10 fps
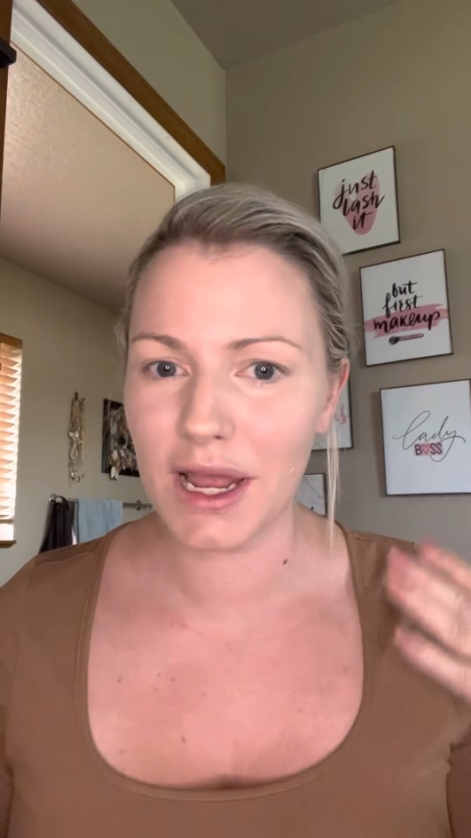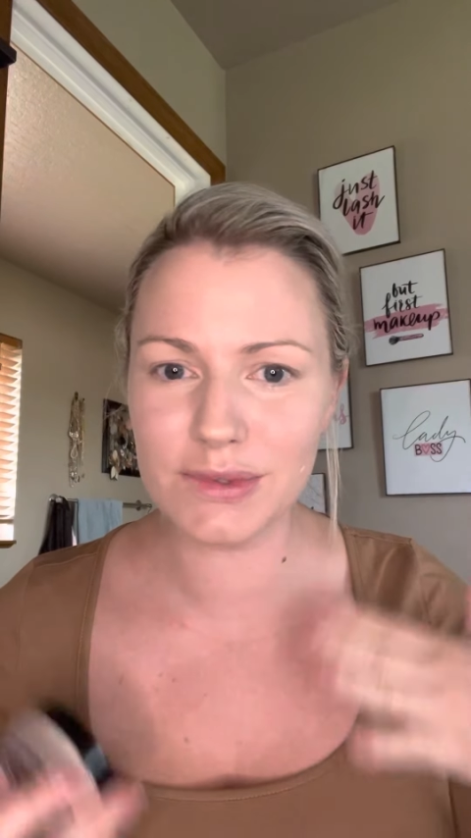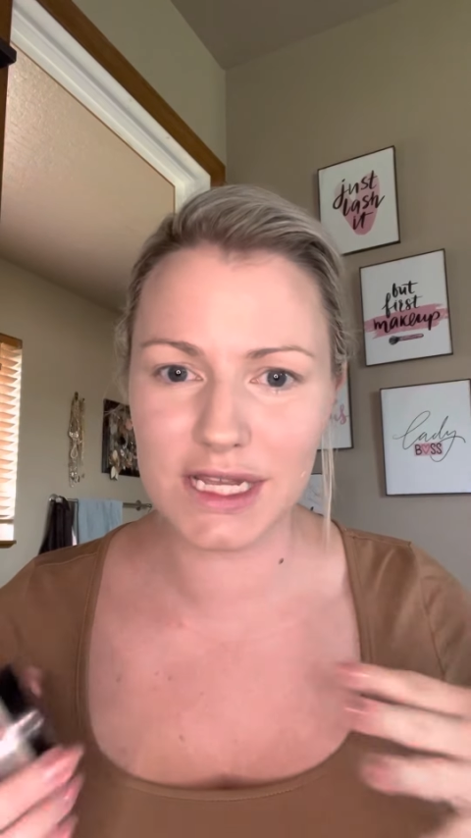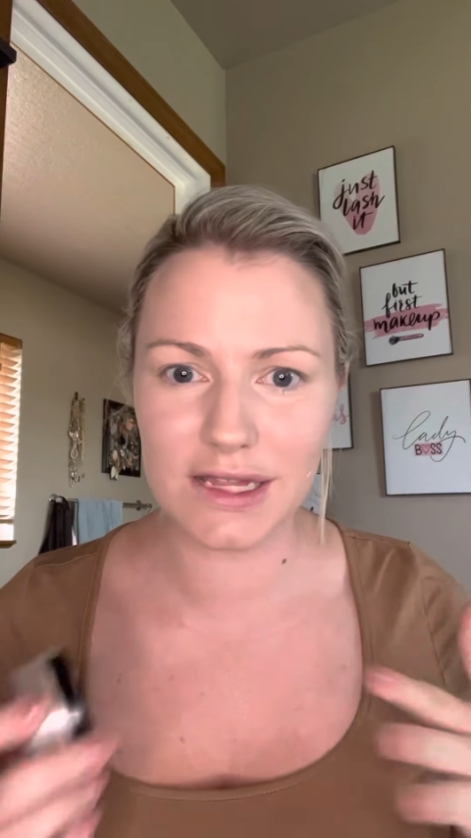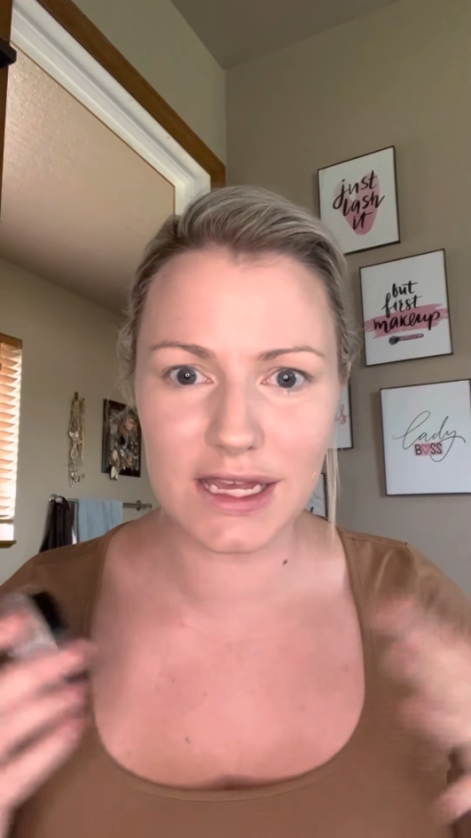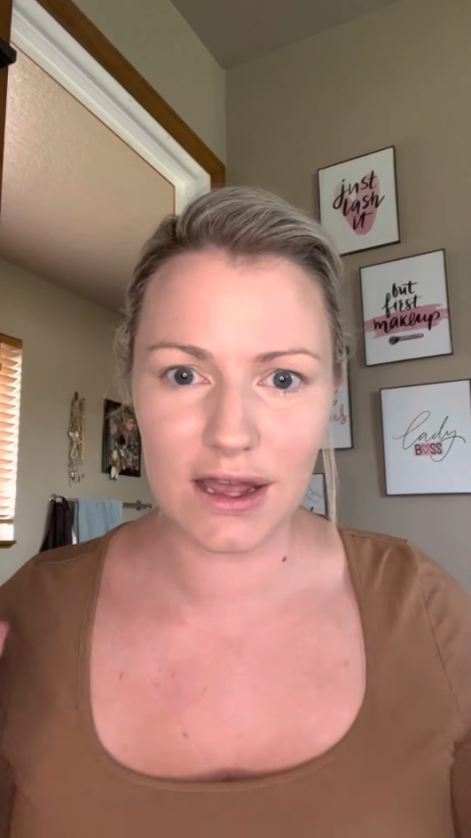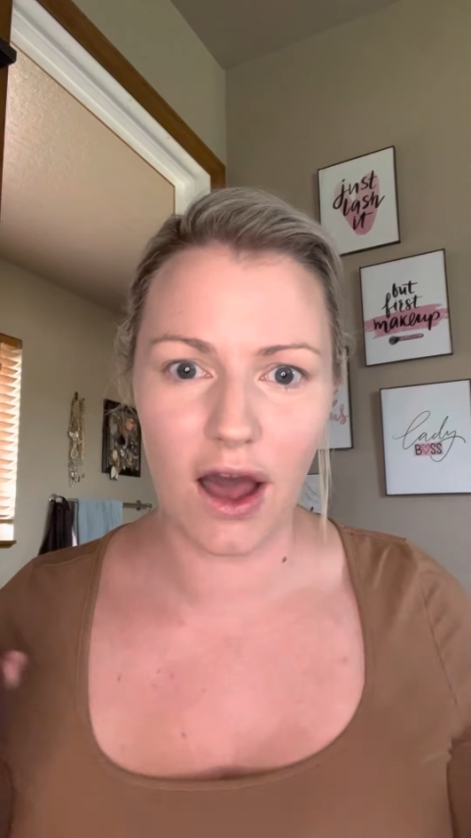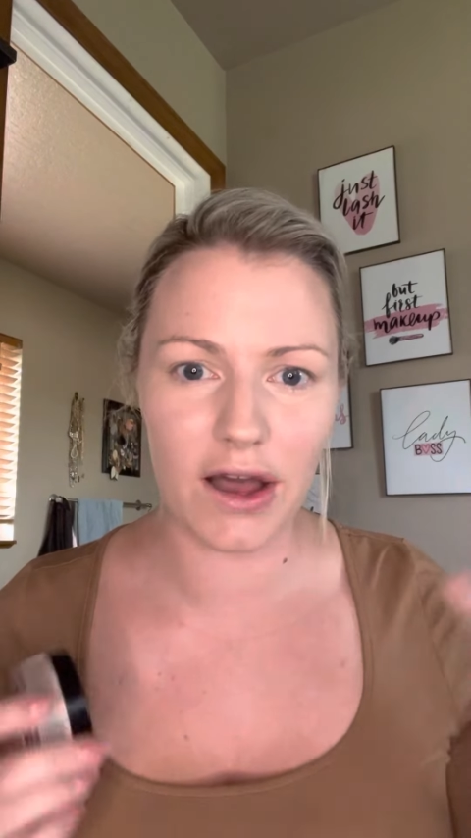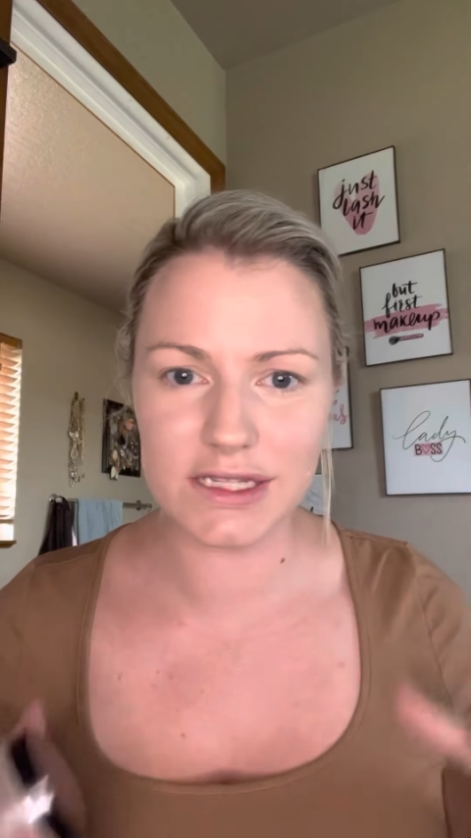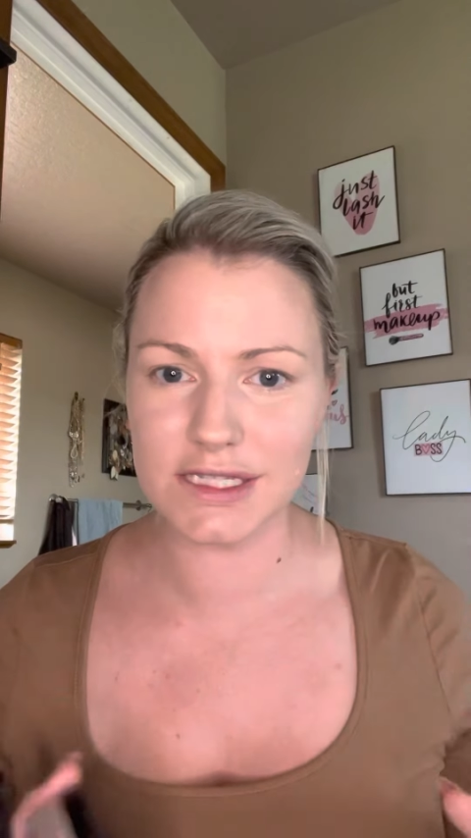I was getting like
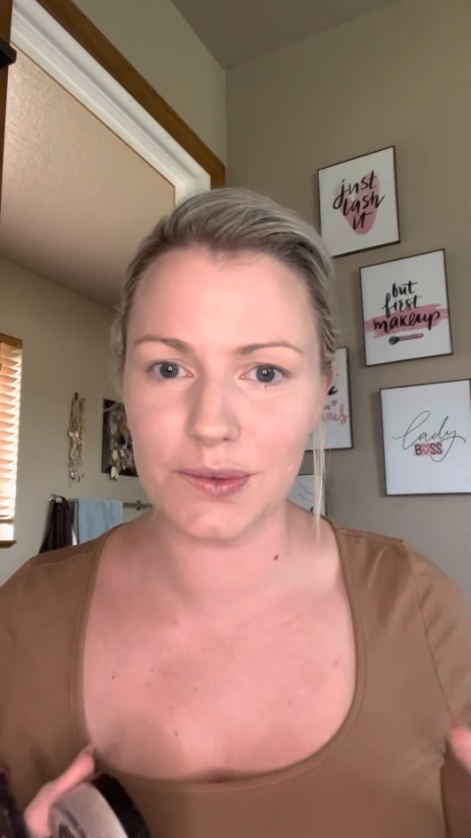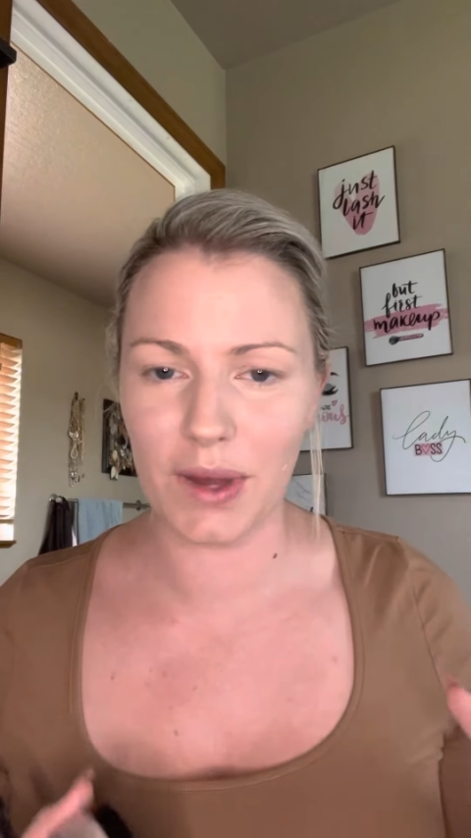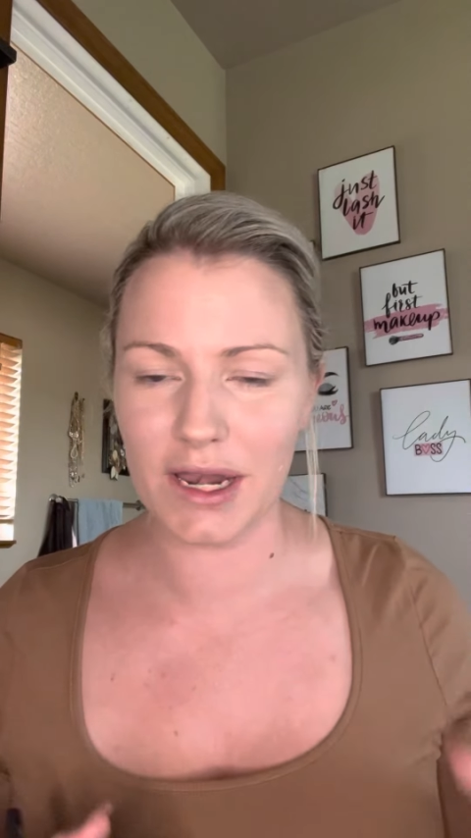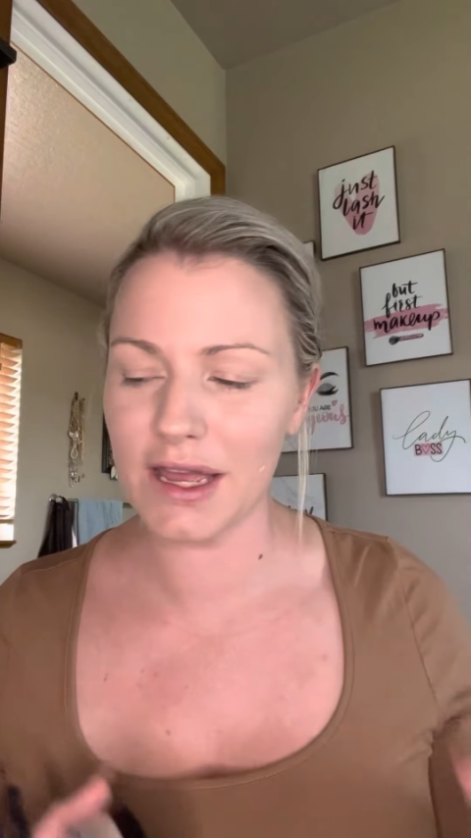hot and sweaty.